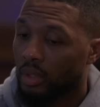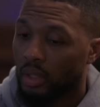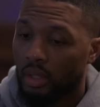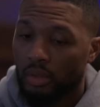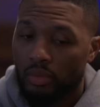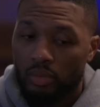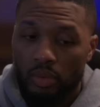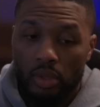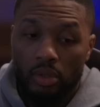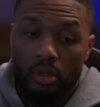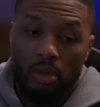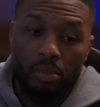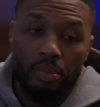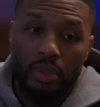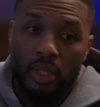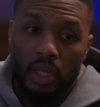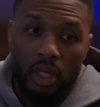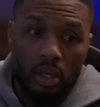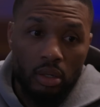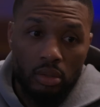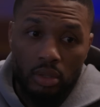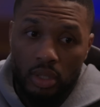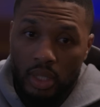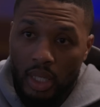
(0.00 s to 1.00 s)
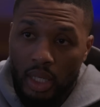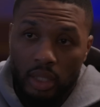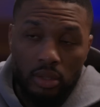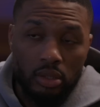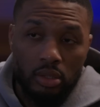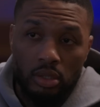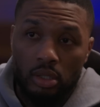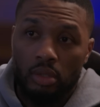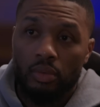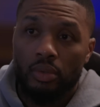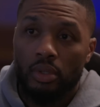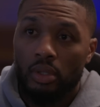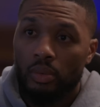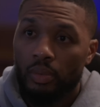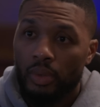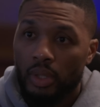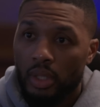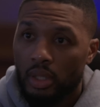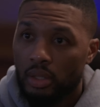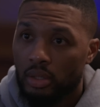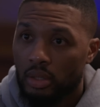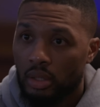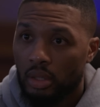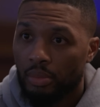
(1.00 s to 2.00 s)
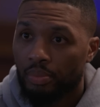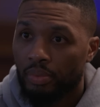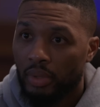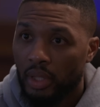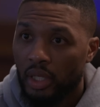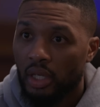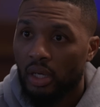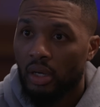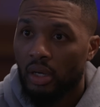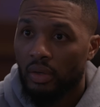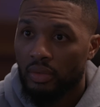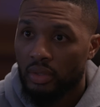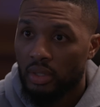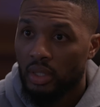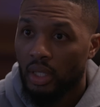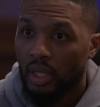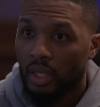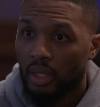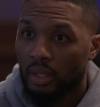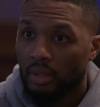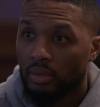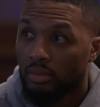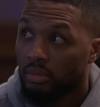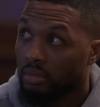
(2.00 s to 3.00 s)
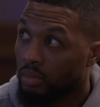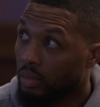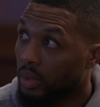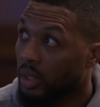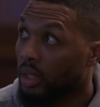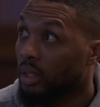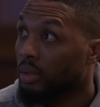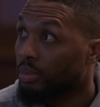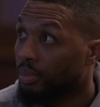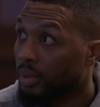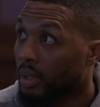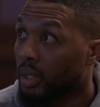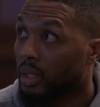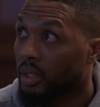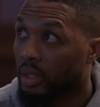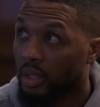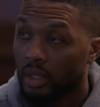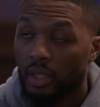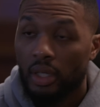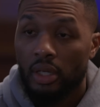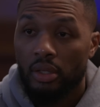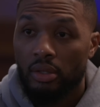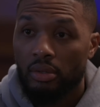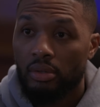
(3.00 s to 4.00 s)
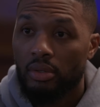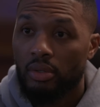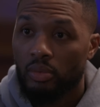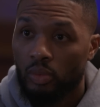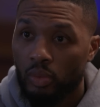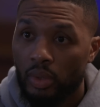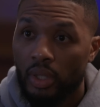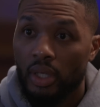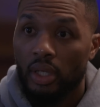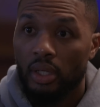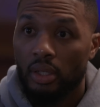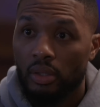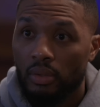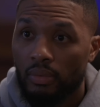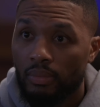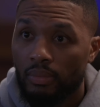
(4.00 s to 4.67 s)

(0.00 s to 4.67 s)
if we would have been healthy, I still would have went into the playoffs. Like we can put it together and win it.